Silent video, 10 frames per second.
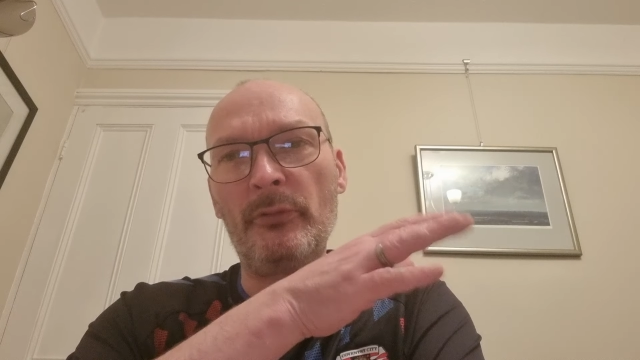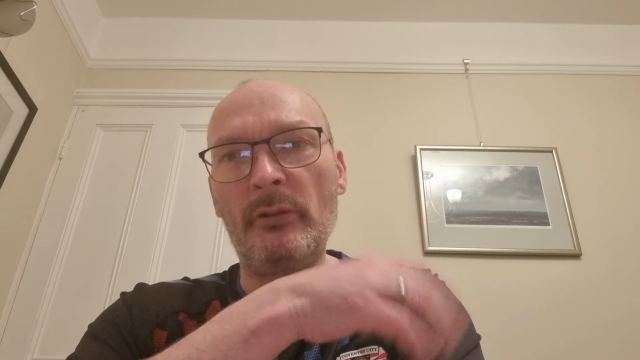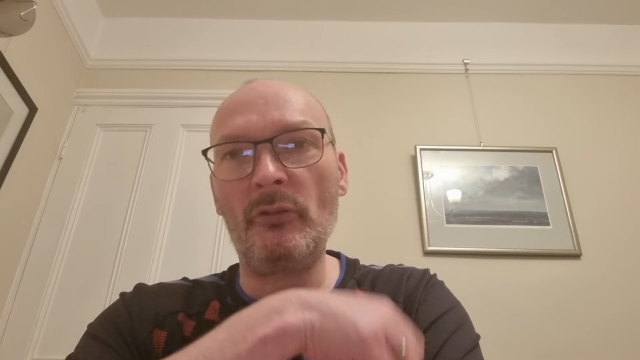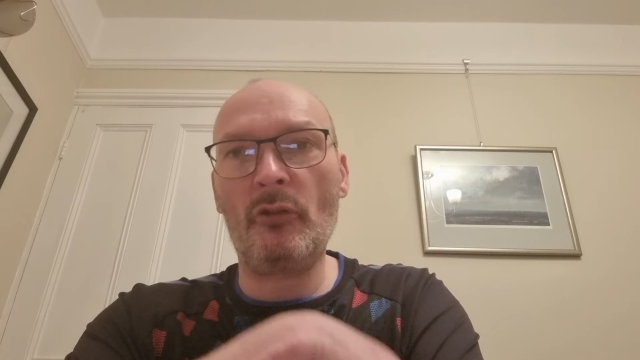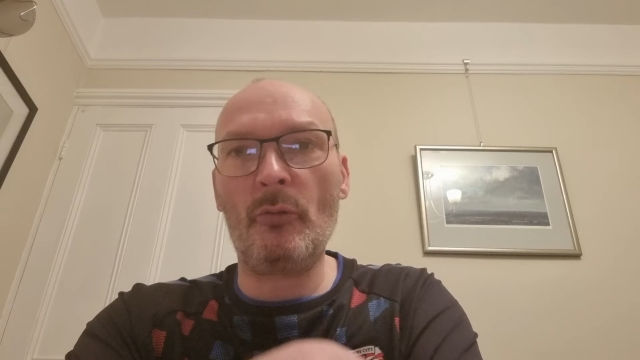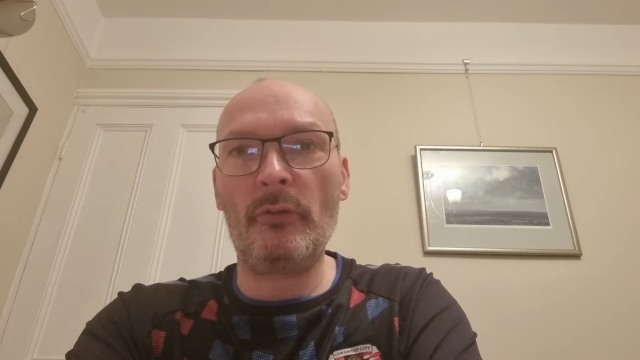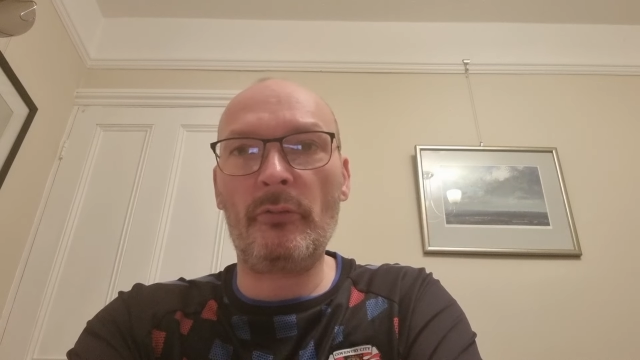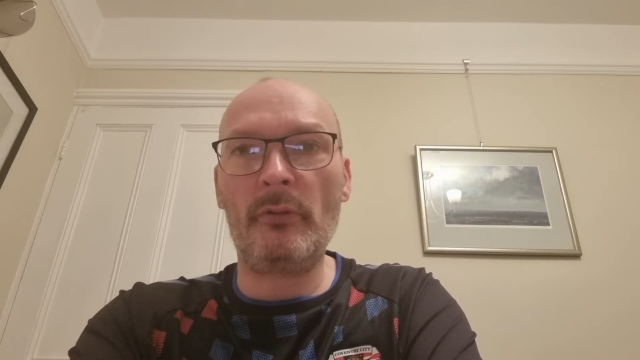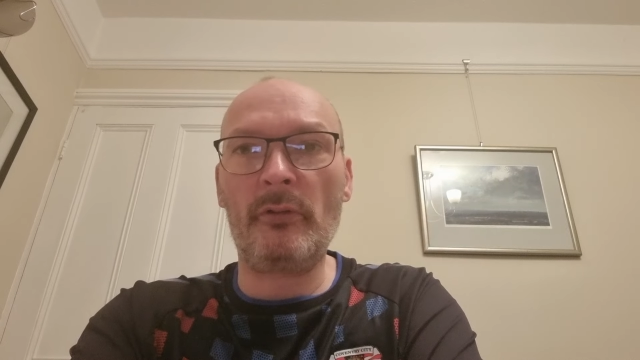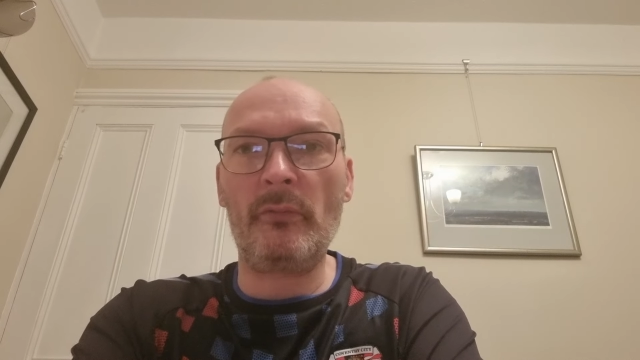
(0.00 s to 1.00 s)

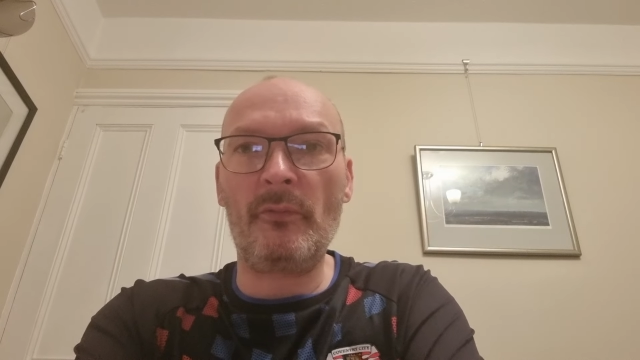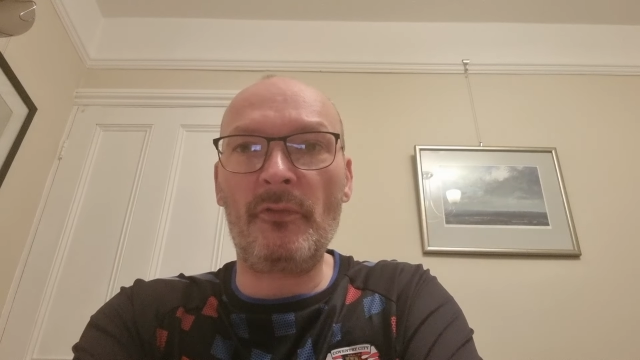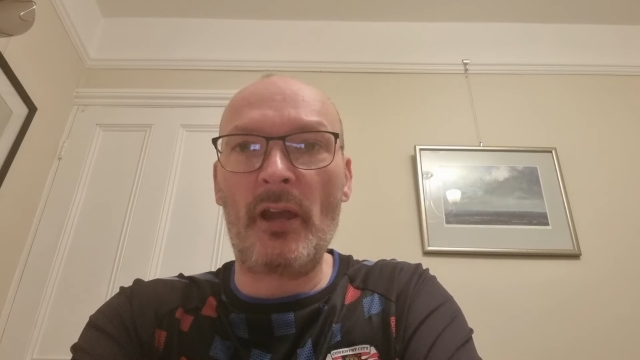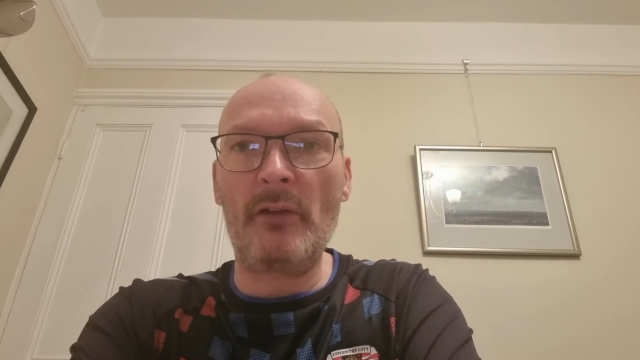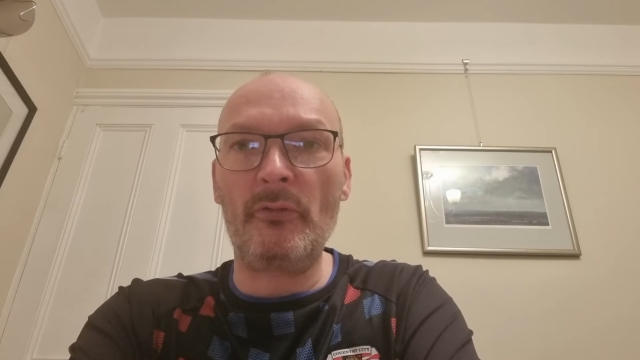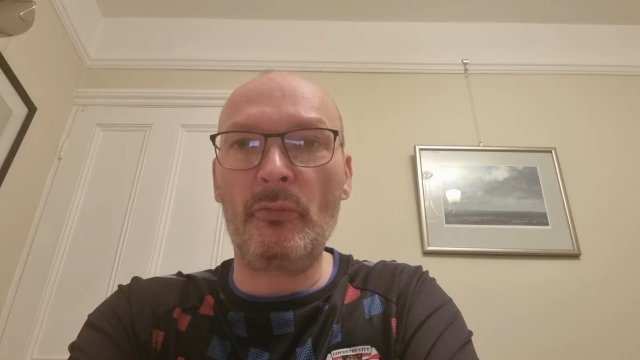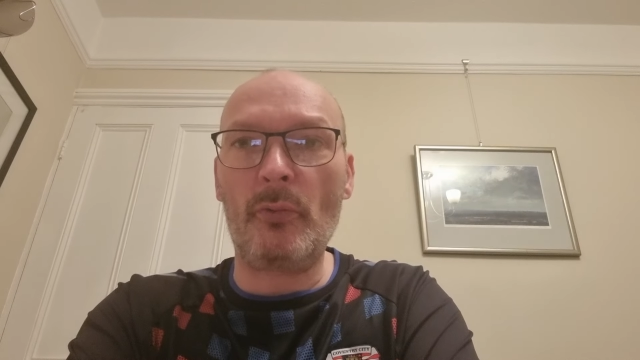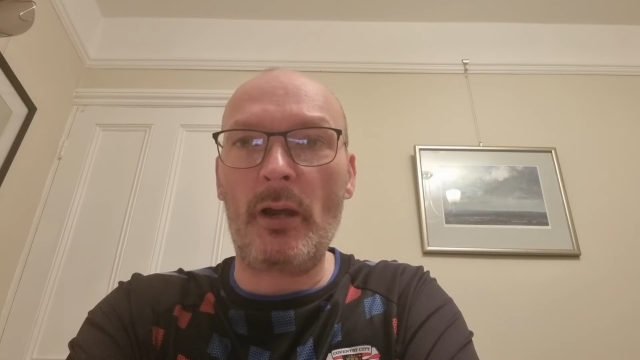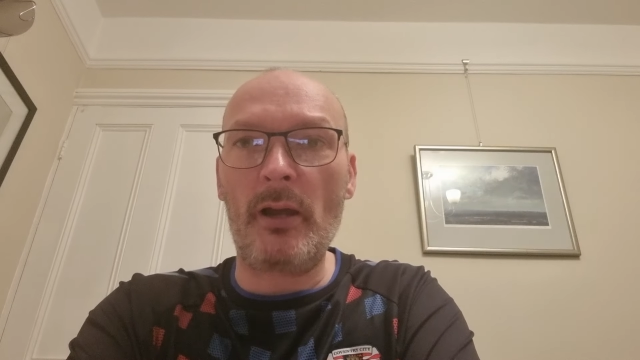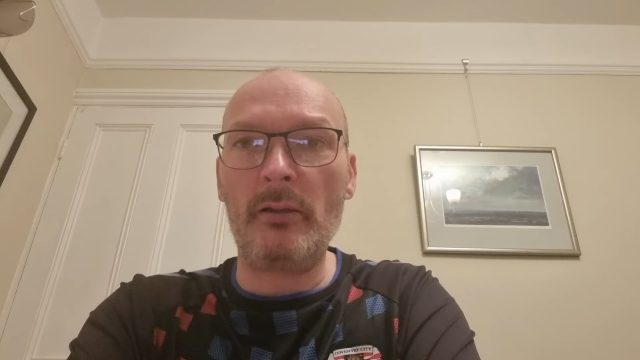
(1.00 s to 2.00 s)
didn't fare as
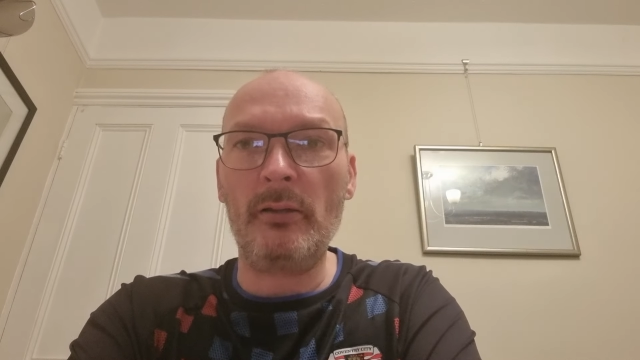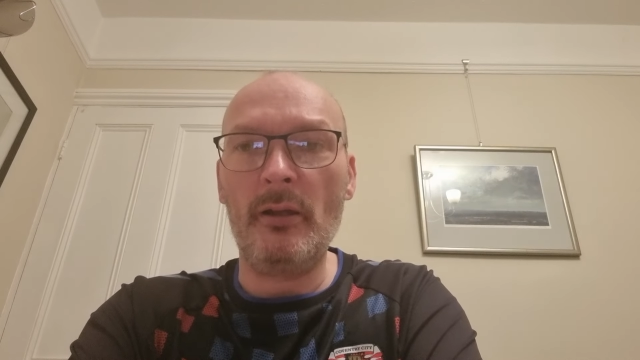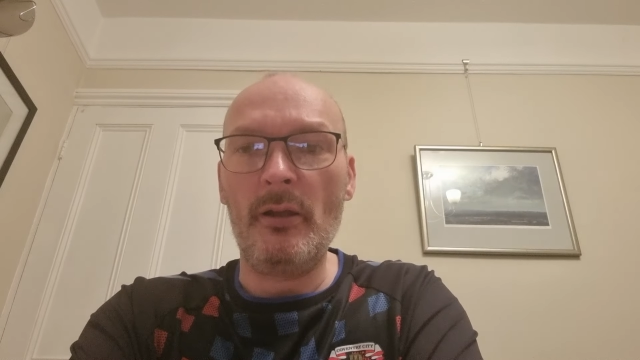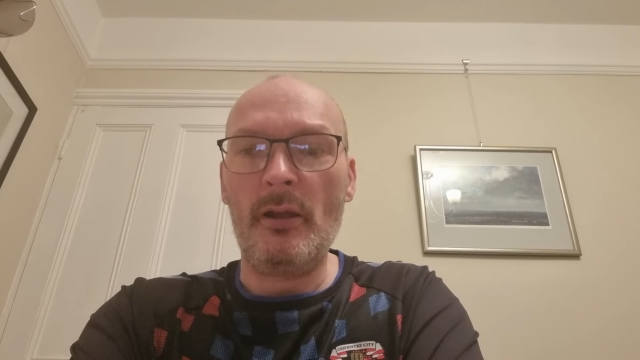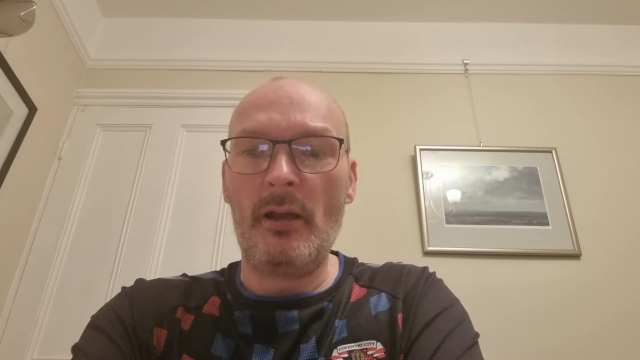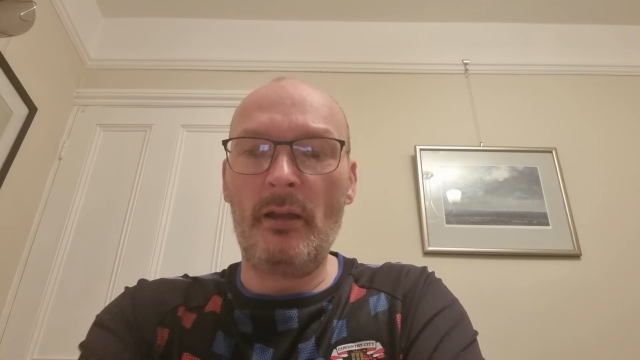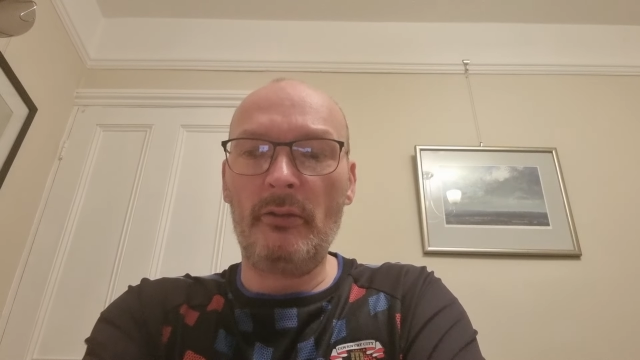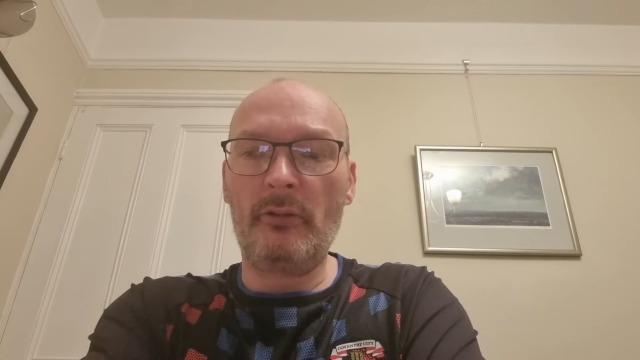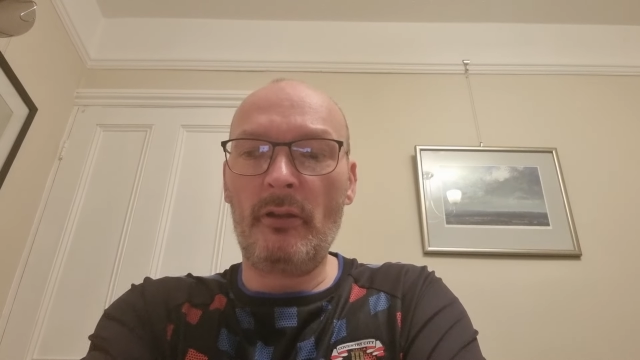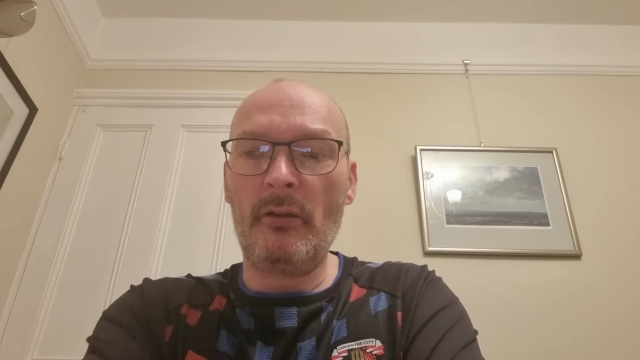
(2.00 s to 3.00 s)
well.
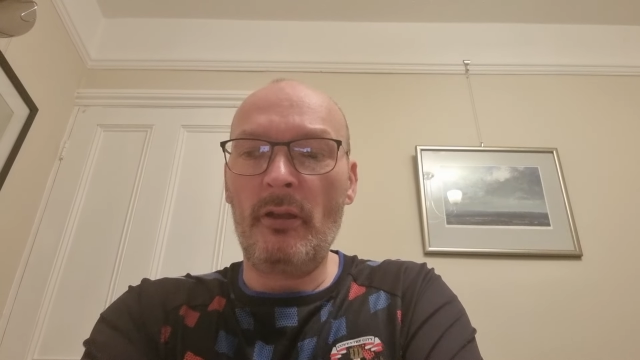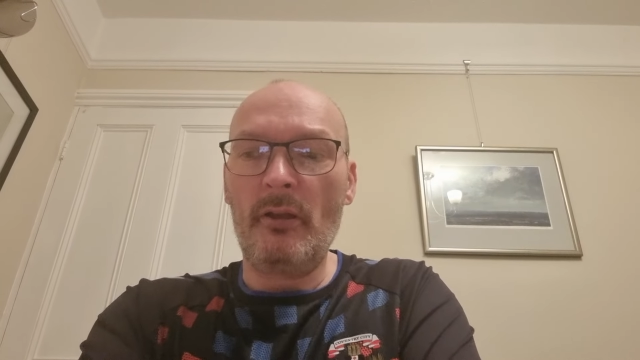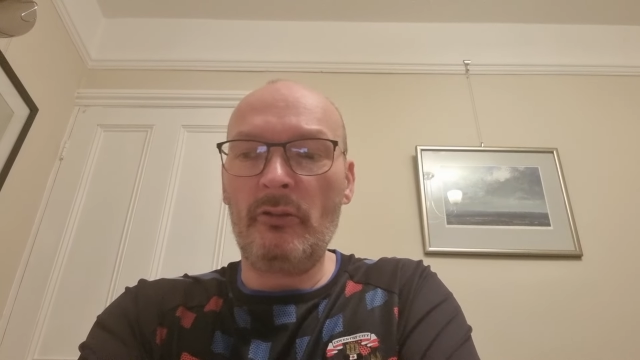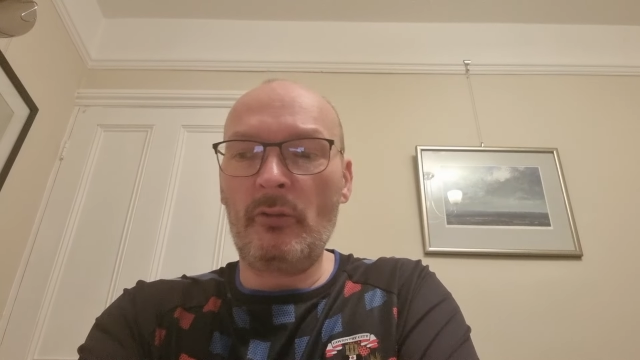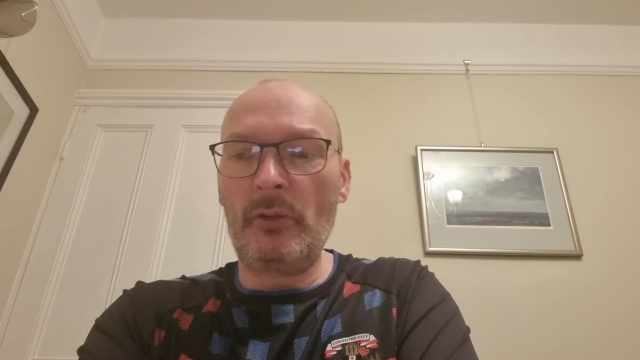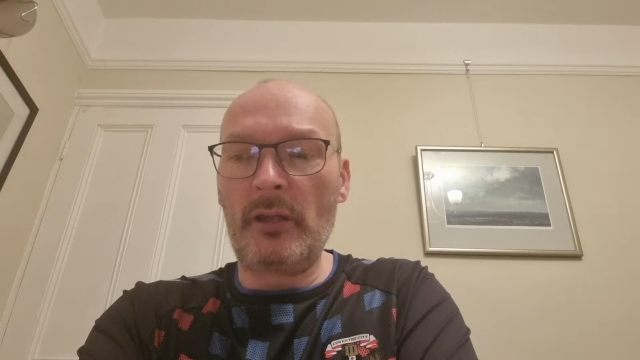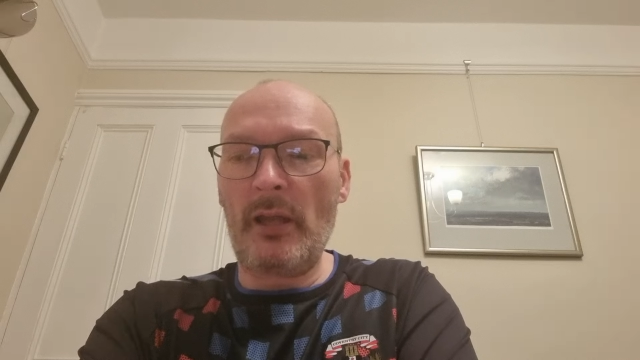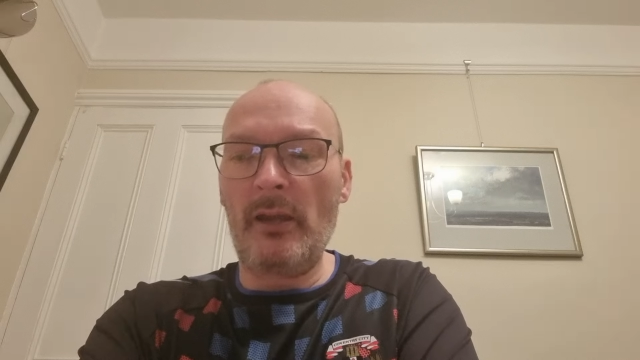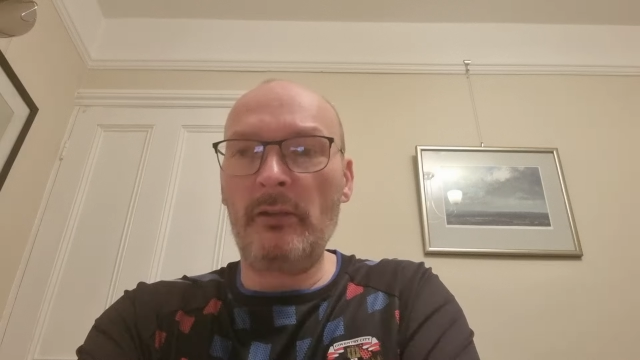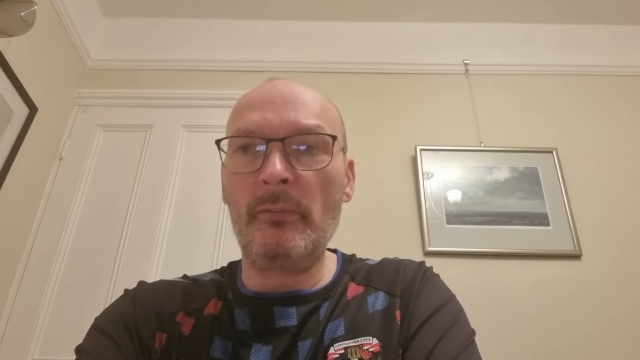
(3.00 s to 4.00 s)
And so
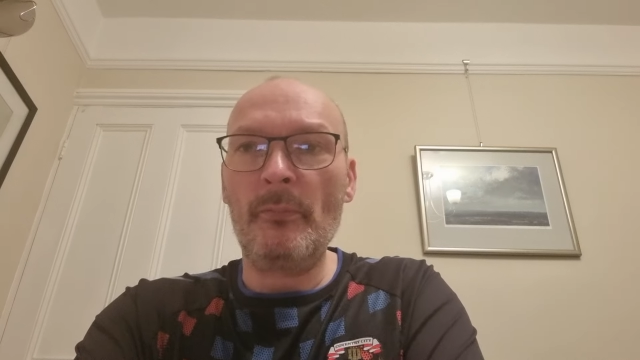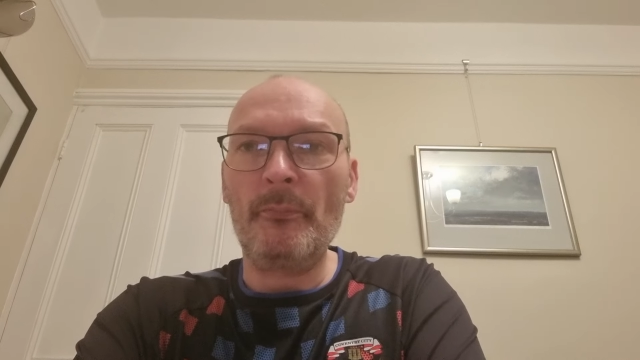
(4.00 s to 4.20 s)
again,